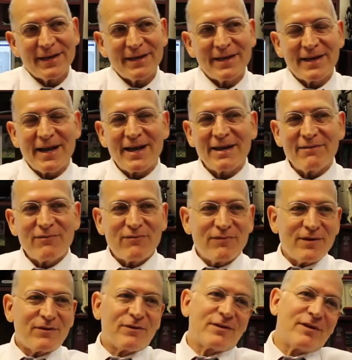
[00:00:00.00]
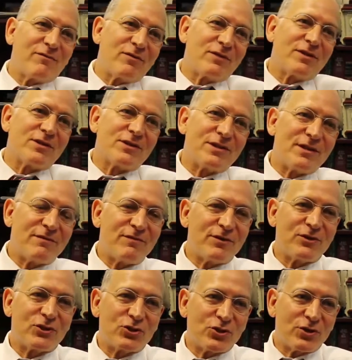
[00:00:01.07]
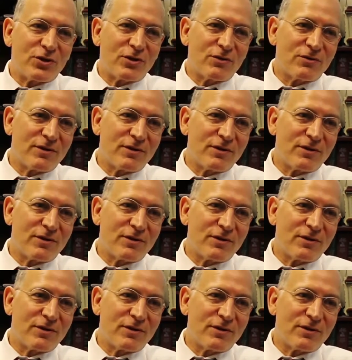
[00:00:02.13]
And I fell in love with this TV show.